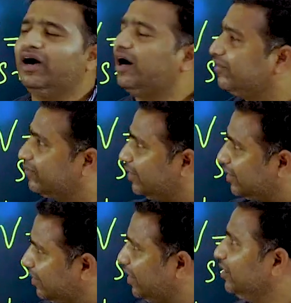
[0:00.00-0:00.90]
After
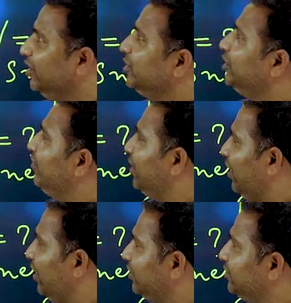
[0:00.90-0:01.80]
that, you will,
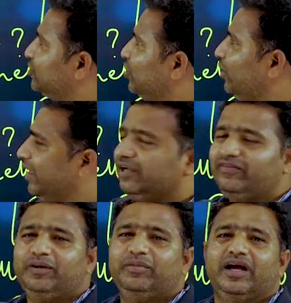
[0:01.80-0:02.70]
so it
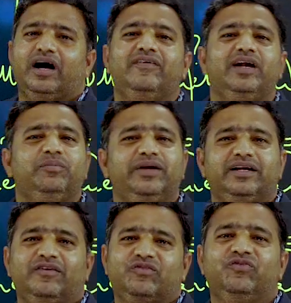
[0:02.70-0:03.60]
will be available in
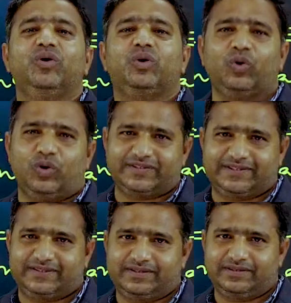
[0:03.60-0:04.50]
our full
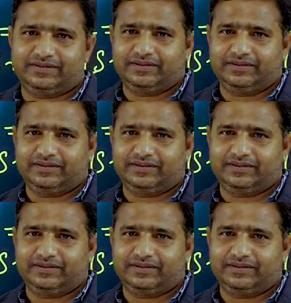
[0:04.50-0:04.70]
course.